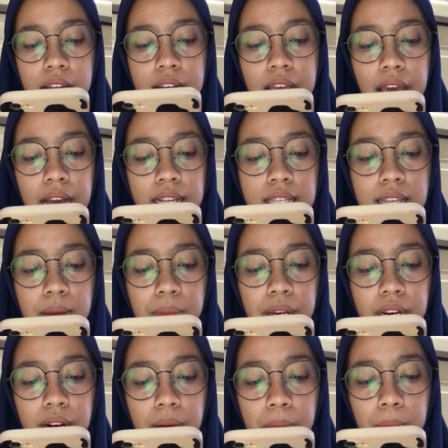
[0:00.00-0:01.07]
The
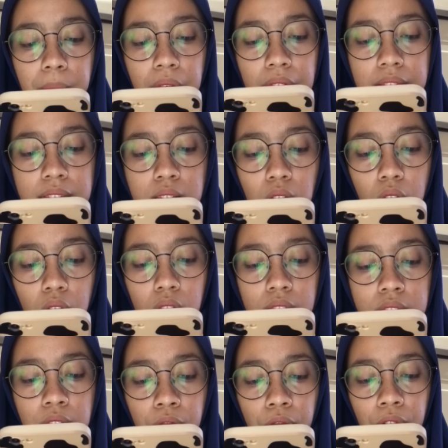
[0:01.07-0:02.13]
examiner places
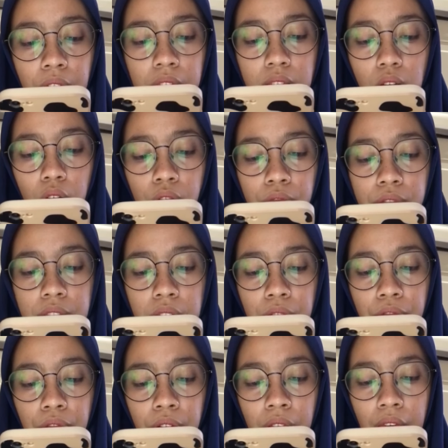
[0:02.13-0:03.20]
the flat of the
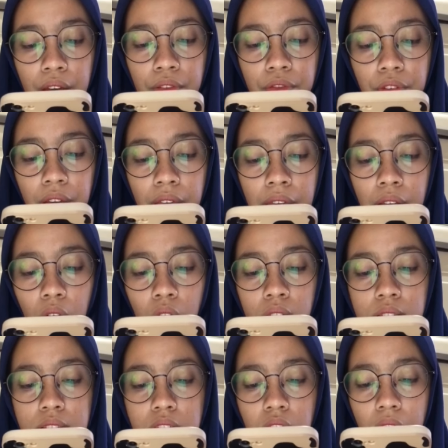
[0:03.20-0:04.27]
left and
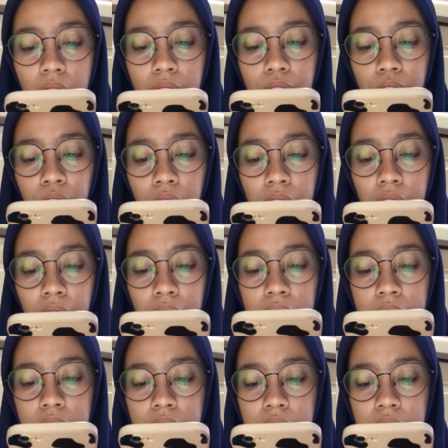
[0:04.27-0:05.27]
on the right flank and